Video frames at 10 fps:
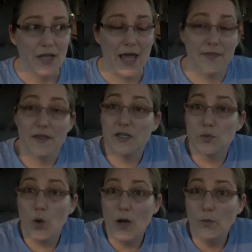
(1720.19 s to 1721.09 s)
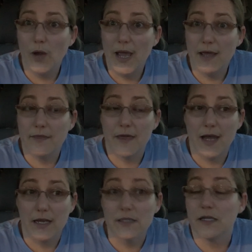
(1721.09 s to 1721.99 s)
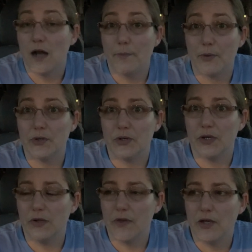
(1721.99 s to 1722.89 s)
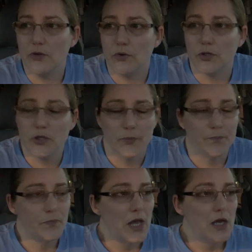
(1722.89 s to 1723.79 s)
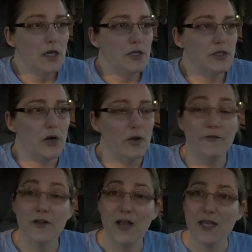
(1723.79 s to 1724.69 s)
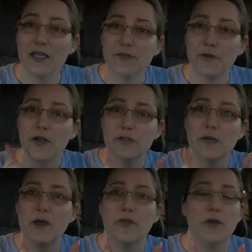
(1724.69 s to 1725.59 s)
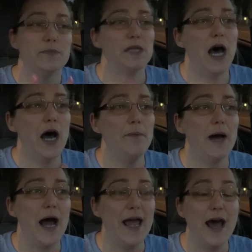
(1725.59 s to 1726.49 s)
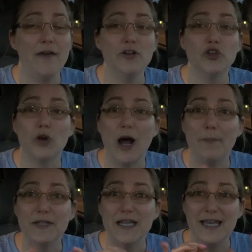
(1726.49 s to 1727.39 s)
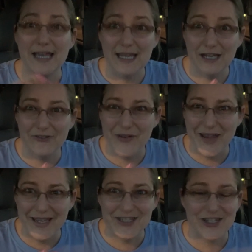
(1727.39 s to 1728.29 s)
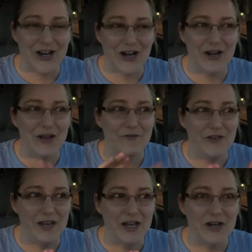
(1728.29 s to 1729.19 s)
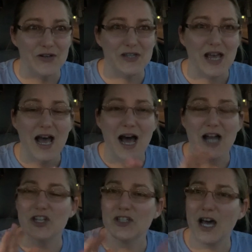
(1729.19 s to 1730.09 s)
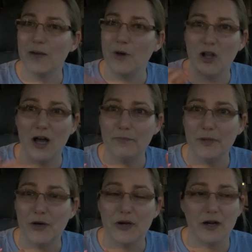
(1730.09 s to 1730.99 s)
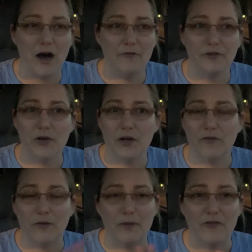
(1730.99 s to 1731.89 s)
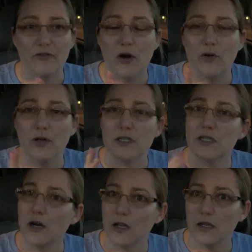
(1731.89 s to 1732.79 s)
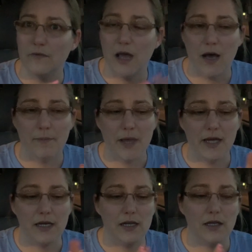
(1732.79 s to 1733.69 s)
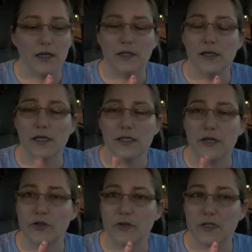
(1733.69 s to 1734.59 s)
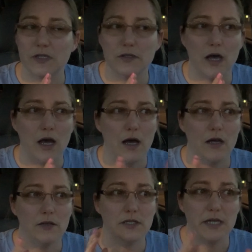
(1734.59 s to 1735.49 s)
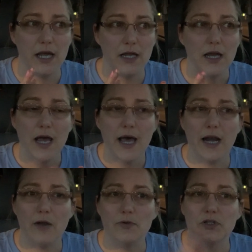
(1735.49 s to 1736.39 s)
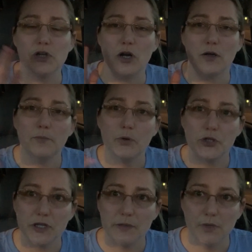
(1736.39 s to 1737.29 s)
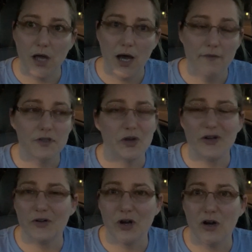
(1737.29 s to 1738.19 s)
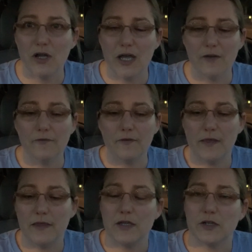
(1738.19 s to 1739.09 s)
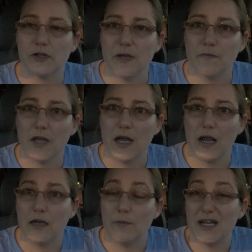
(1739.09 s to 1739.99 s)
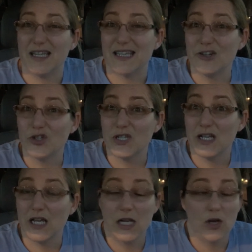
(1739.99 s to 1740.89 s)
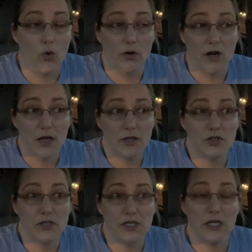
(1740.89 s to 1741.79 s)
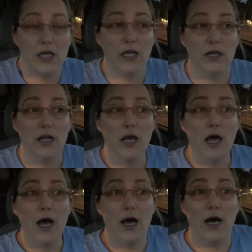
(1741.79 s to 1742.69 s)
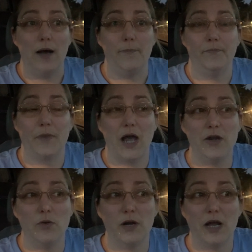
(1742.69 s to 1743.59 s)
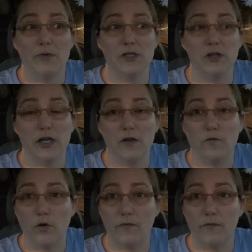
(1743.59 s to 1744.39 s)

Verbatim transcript: and this is one way that is an opportunity that you could do. So if you like these videos, give me a thumbs up. I haven't dropped any of my Instacart videos. I just got them all uploaded and offloaded from my phone and started um, editing, etc. this uh, today, and I will start pushing them live. So I don't know if these are something that anybody is interested in or not interested in. Um, I know when I was looking for